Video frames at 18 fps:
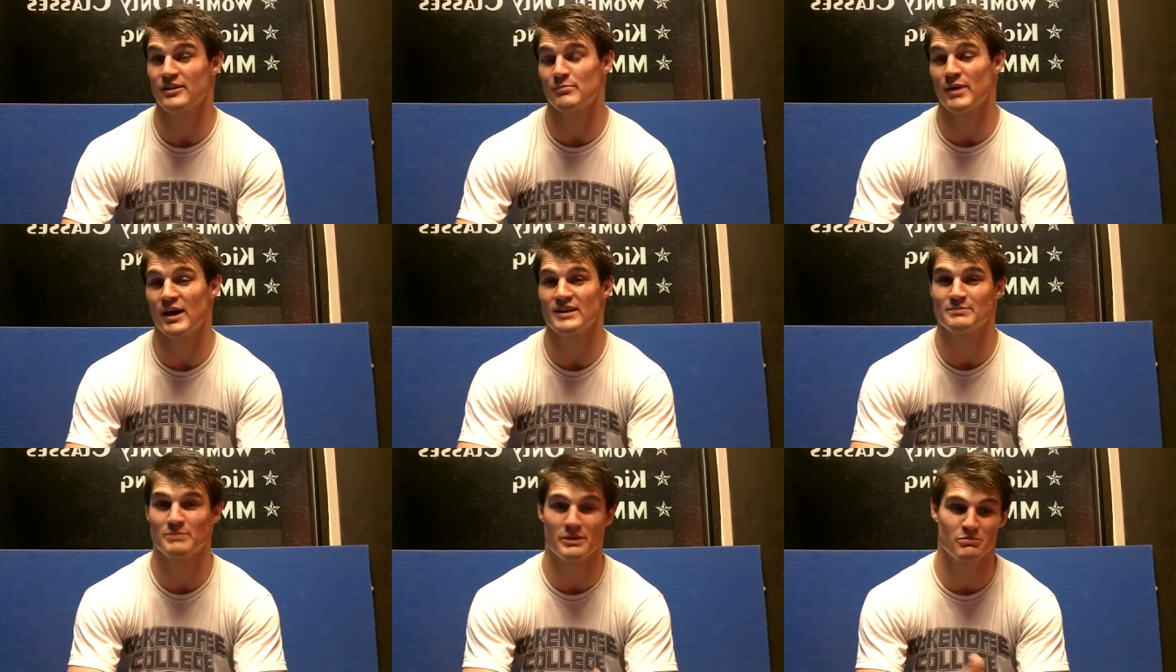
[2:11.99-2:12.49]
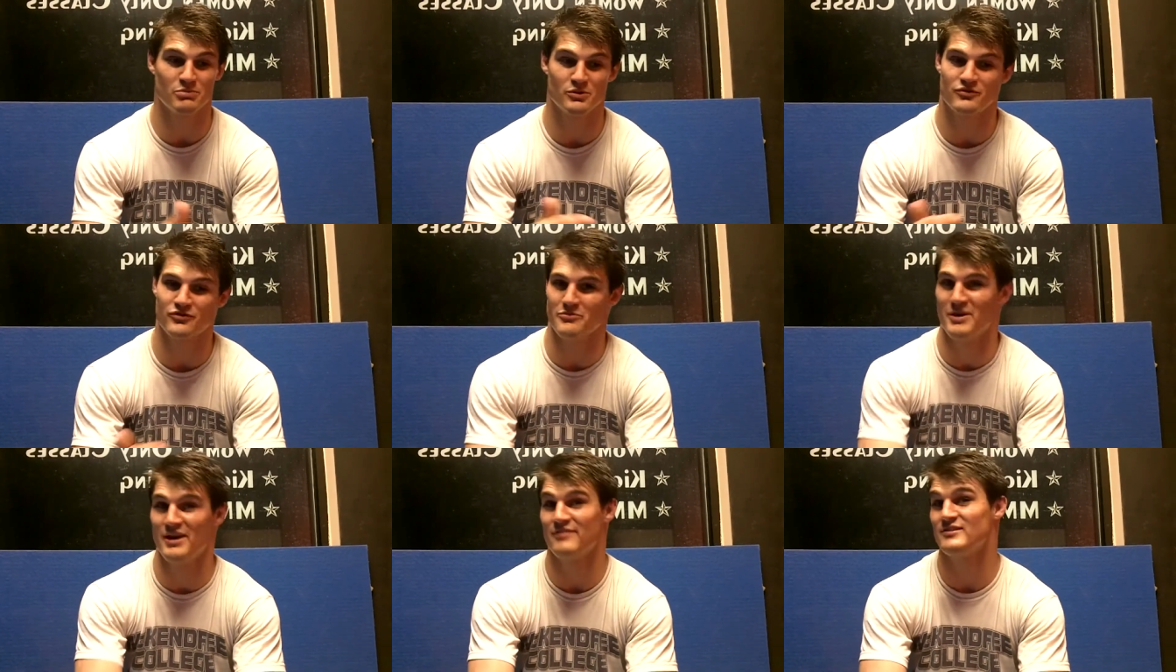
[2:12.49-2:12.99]
the best people
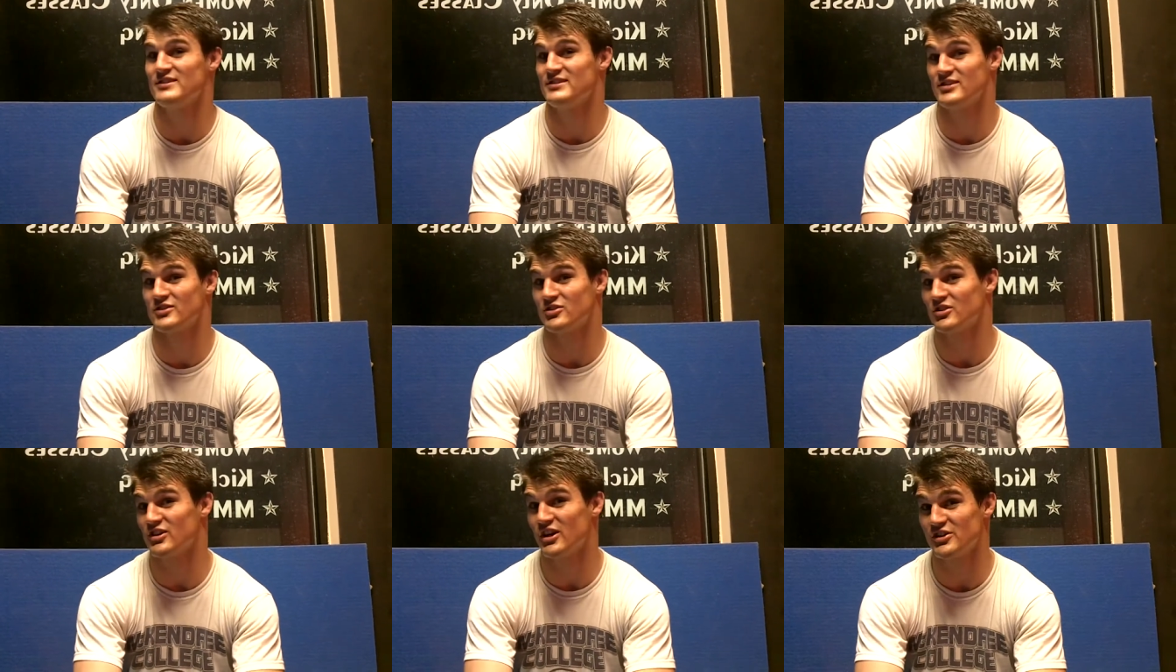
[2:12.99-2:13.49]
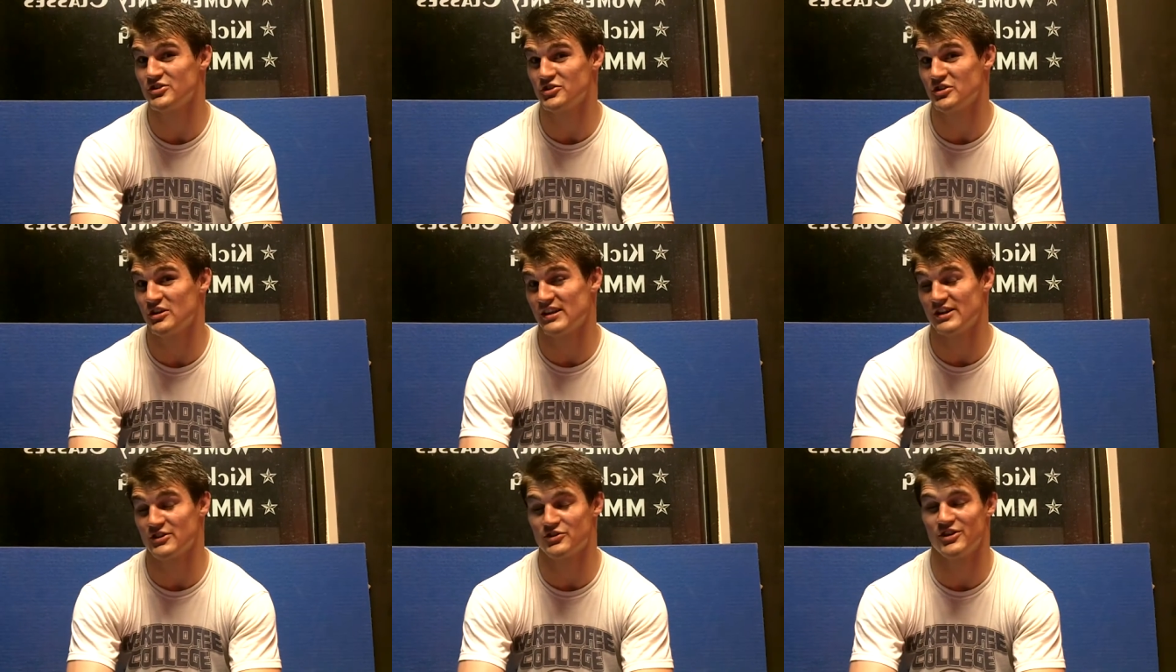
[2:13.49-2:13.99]
from every single
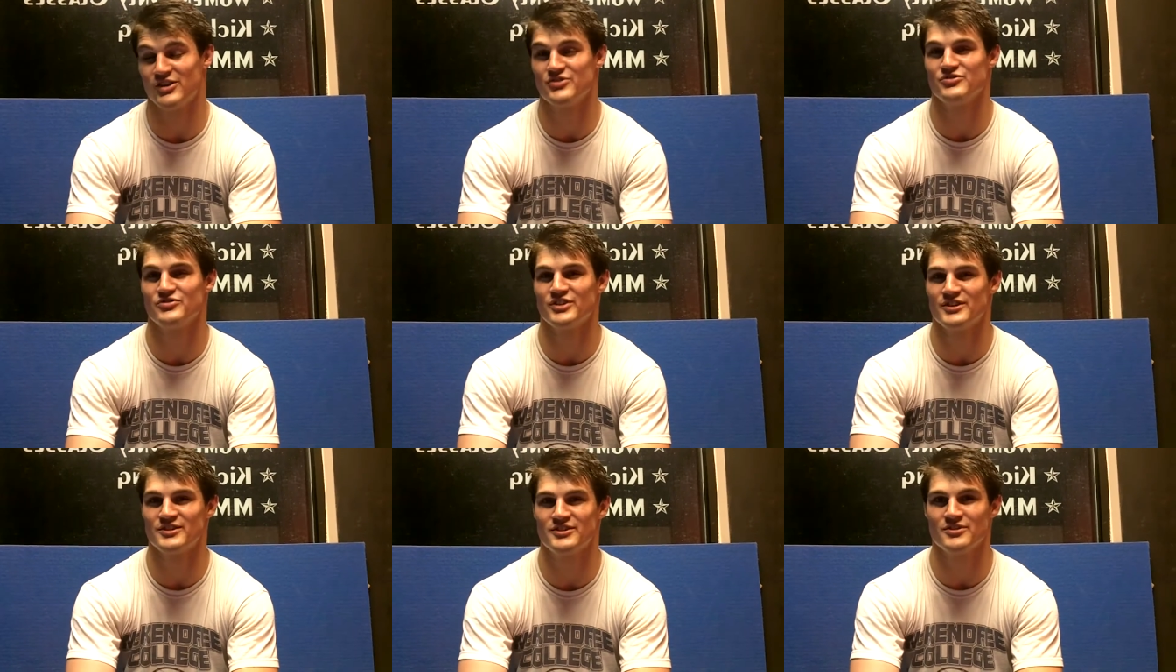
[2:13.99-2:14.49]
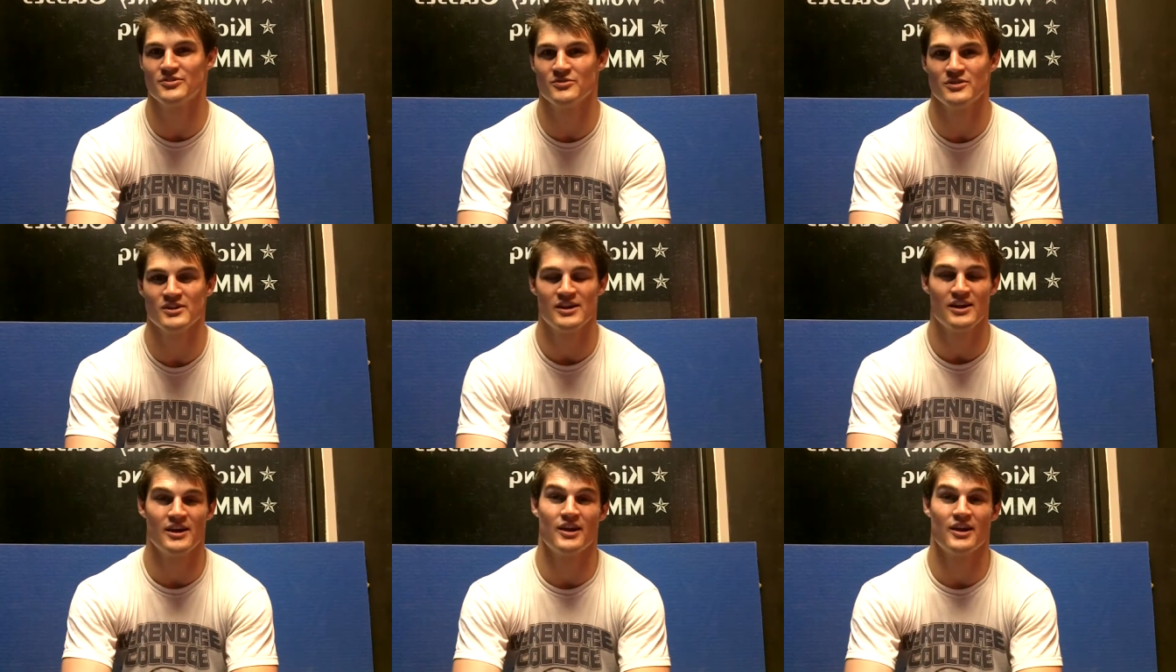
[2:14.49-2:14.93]
country that train jujitsu,